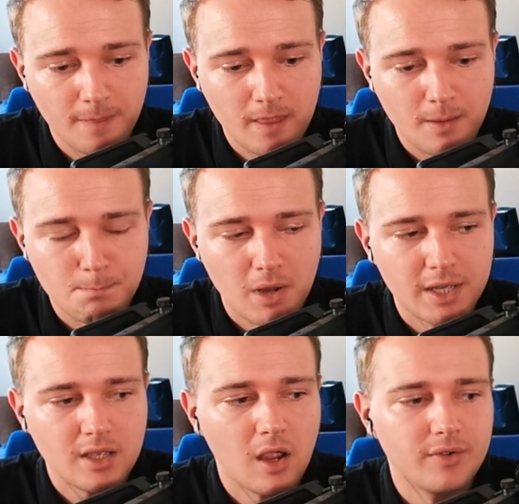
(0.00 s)
my
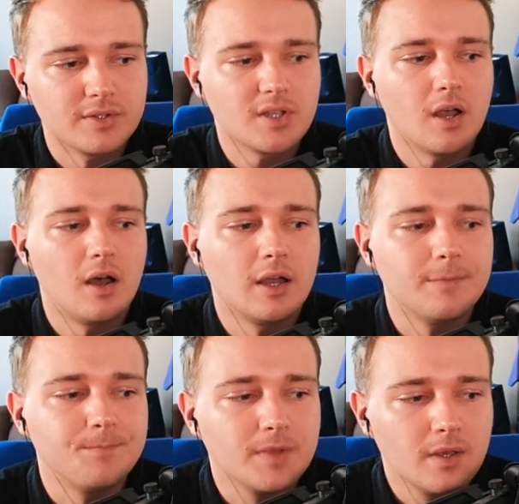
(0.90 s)
current
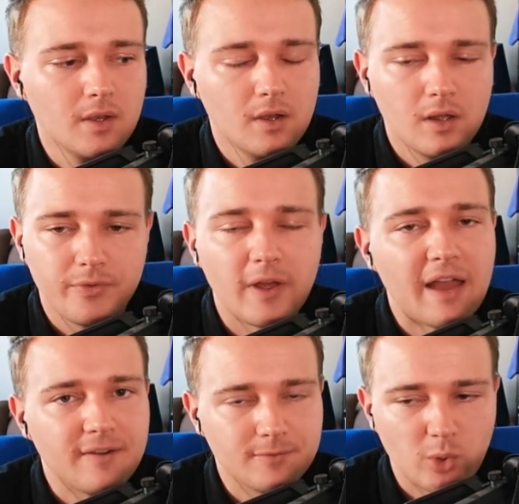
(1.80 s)
time, the
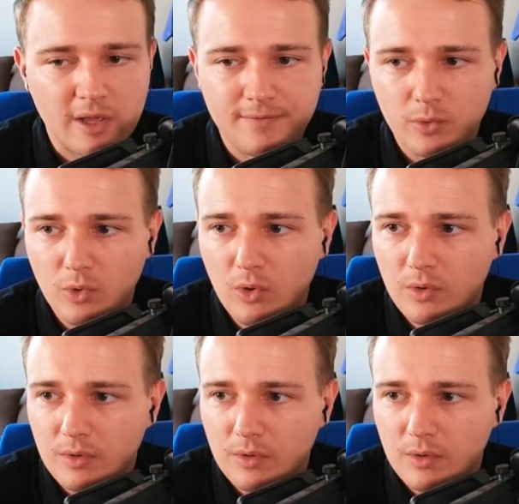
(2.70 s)
FM24